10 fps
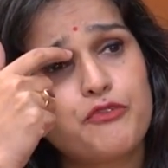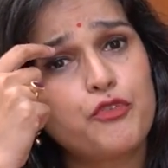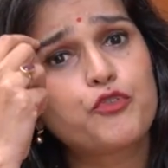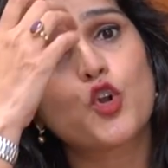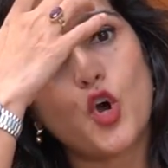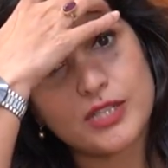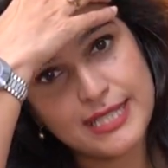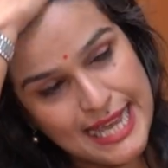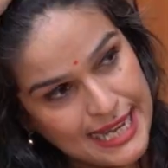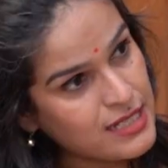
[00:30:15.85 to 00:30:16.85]
If you've
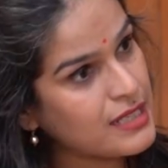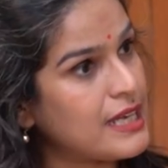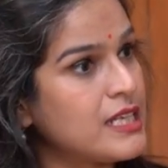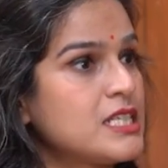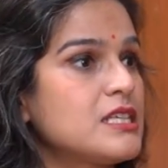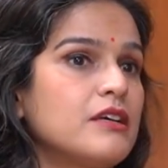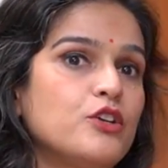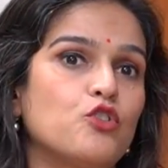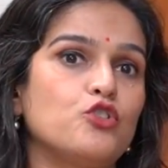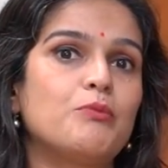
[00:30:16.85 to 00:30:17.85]
crossed that, then
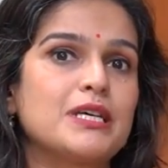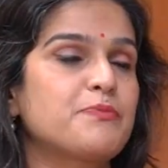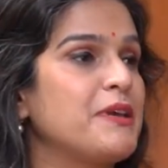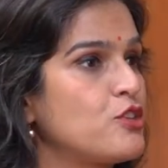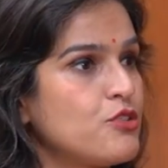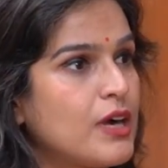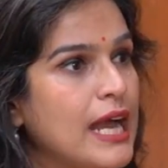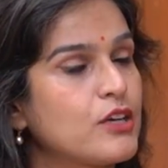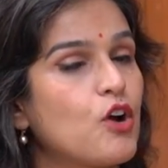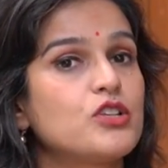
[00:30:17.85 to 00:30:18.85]
you must speak to your
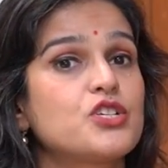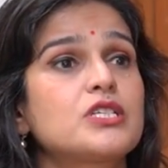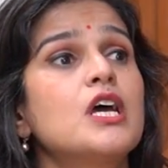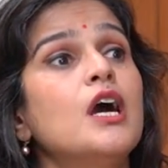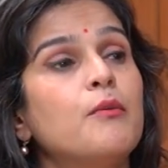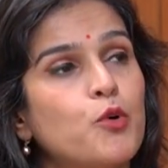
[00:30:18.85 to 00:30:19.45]
gynecologist.